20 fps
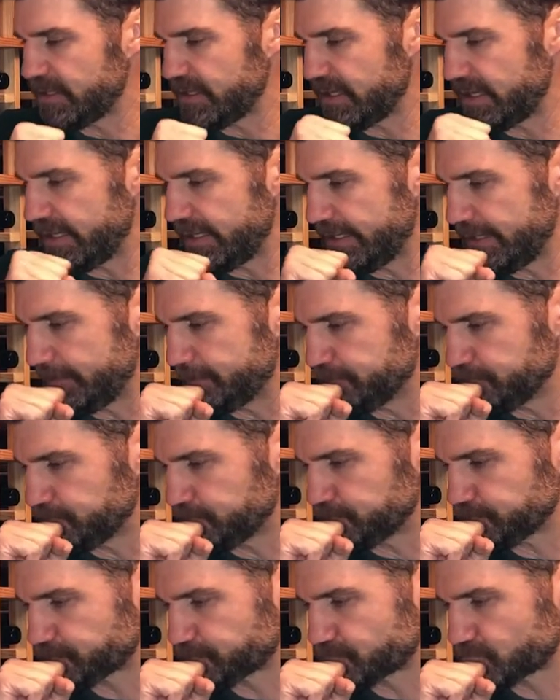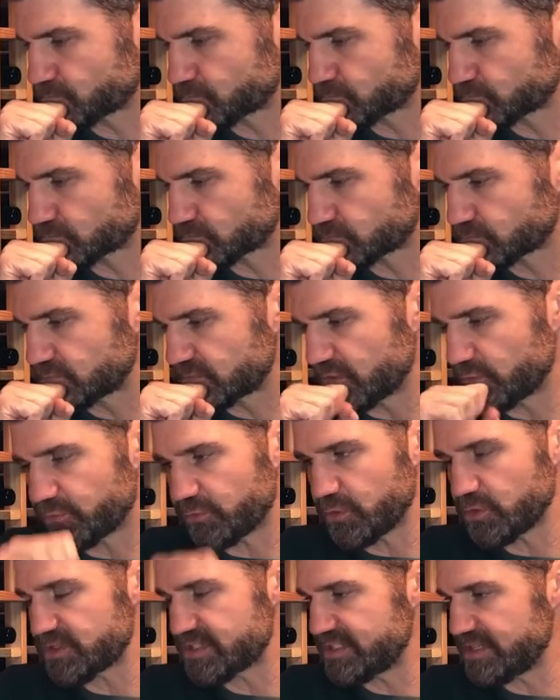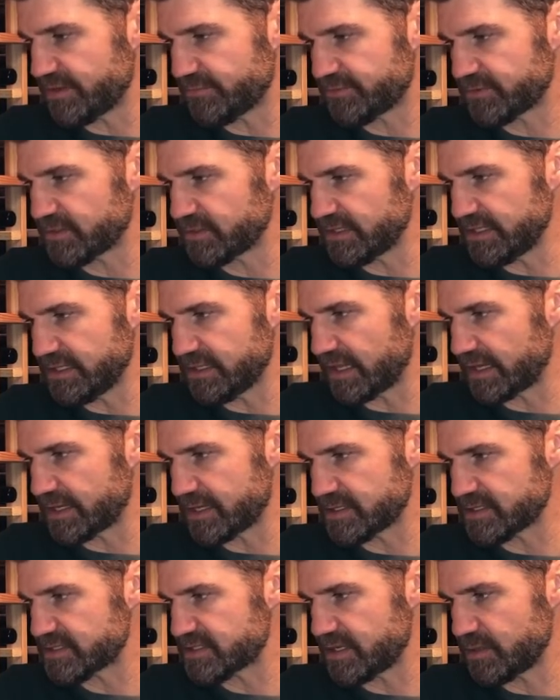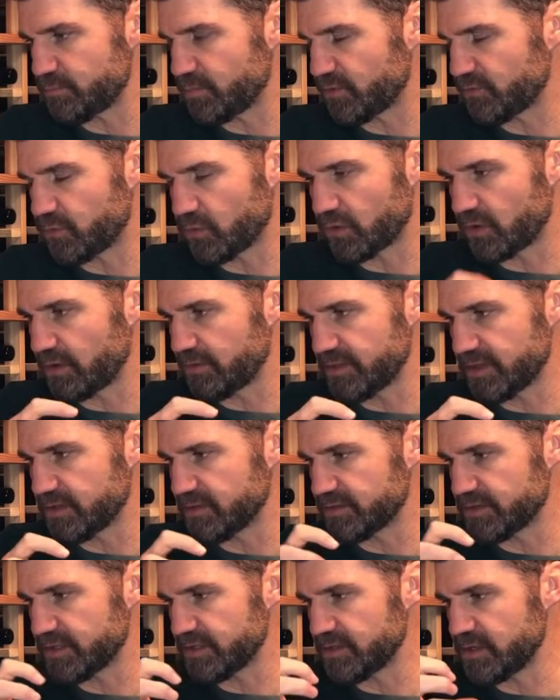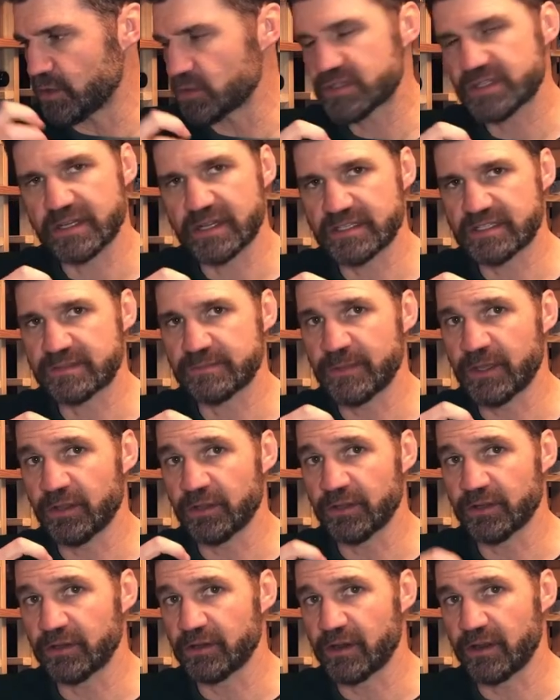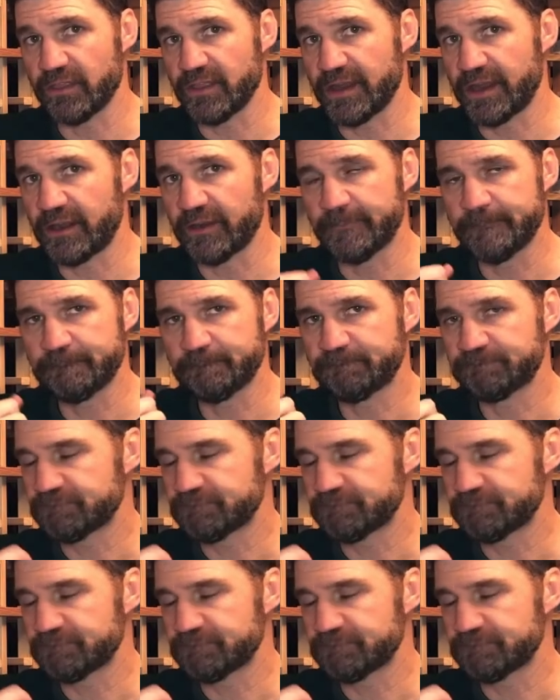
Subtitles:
The fruit's definitely, like I said before, the notes that I smelled are there.